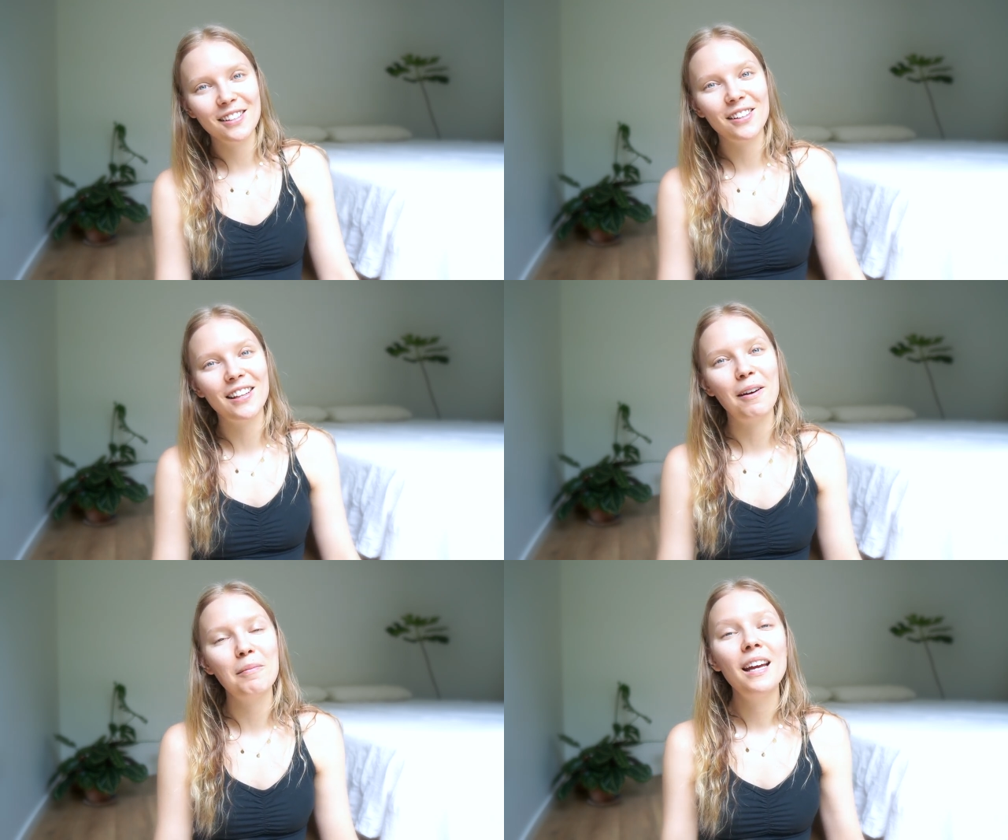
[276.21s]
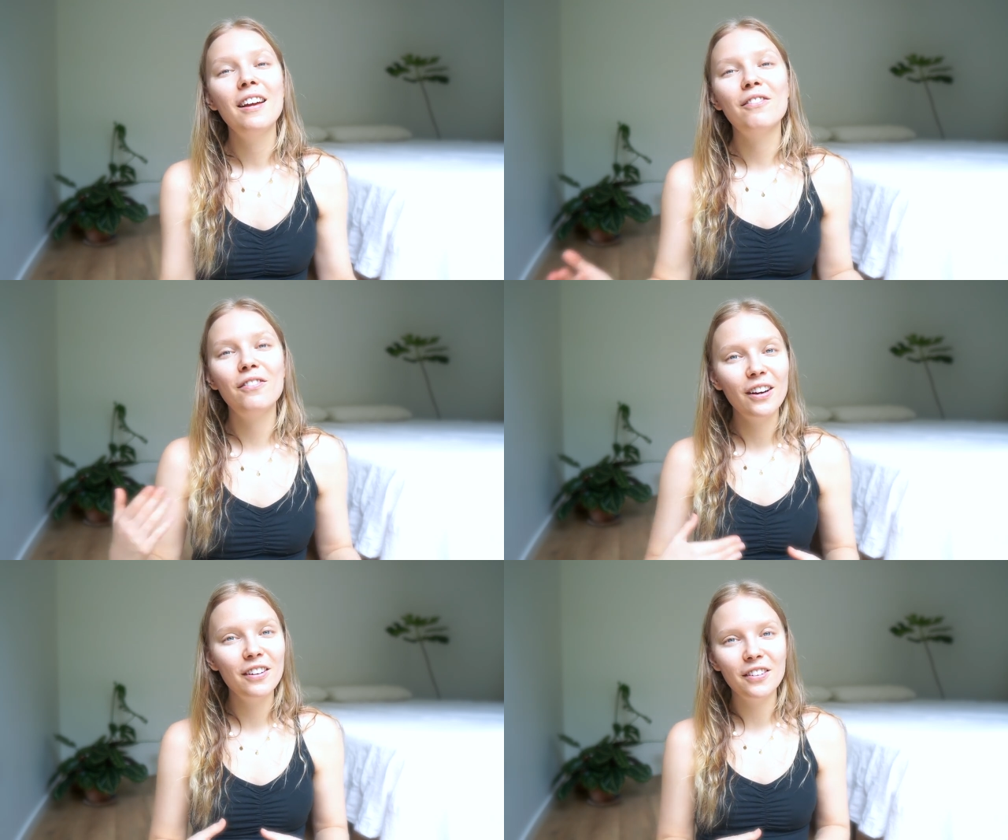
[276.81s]
So that I'm
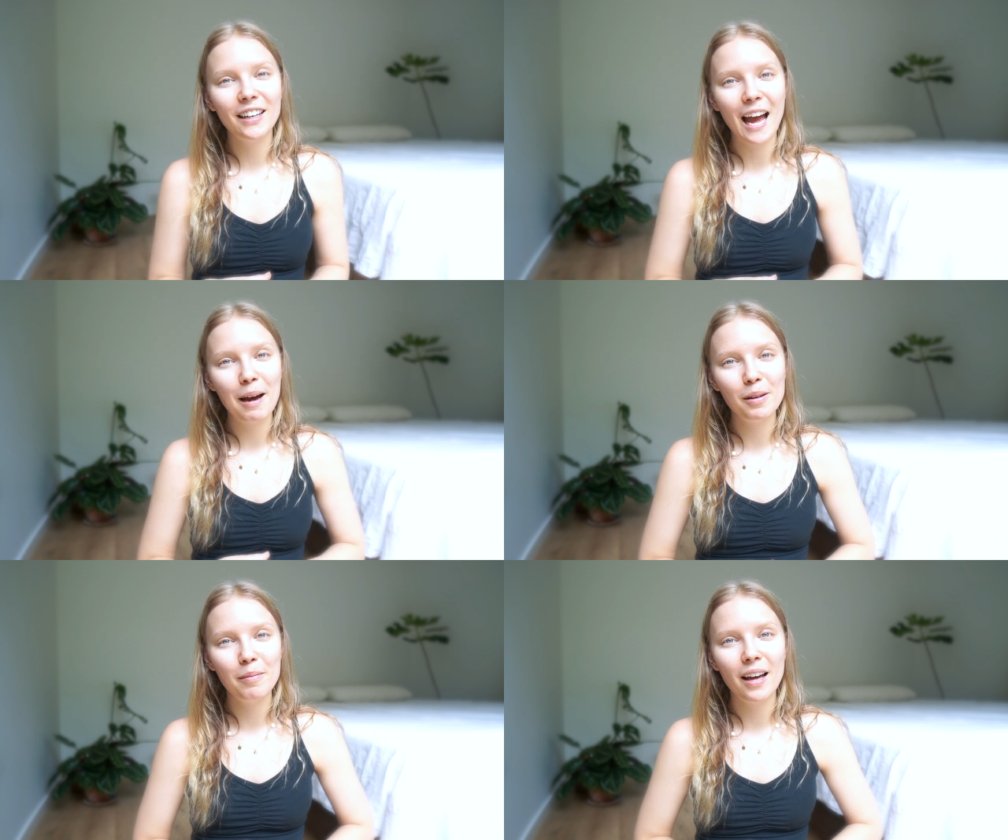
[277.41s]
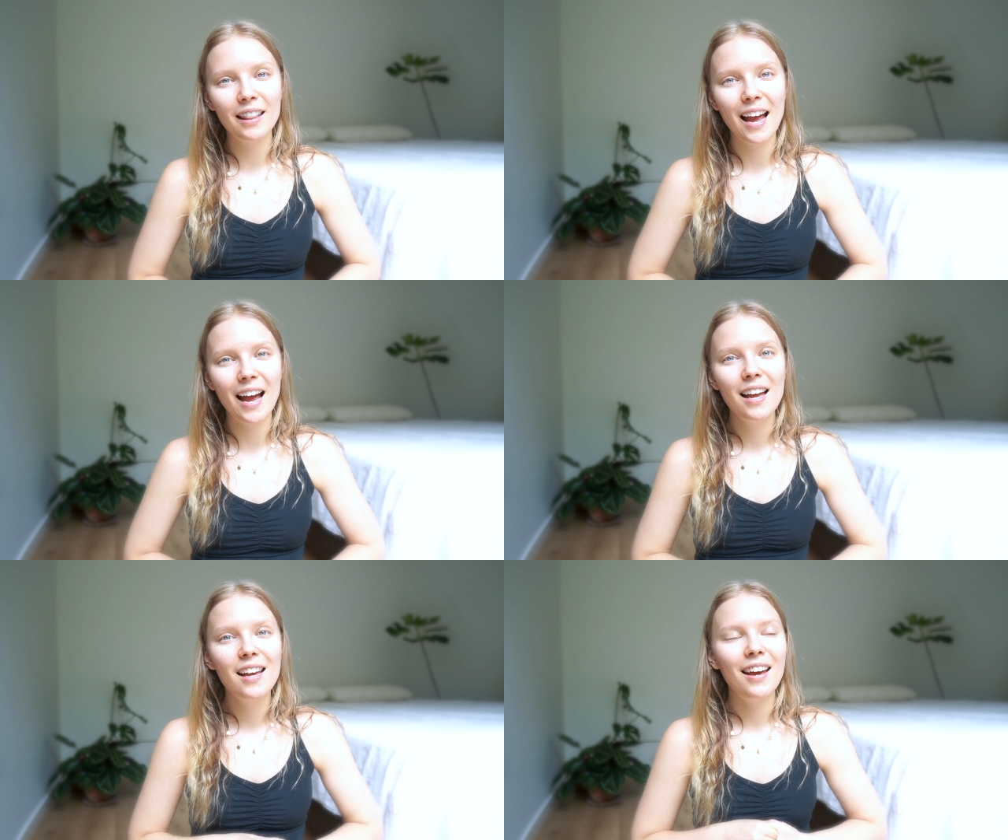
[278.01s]
very, very happy about that.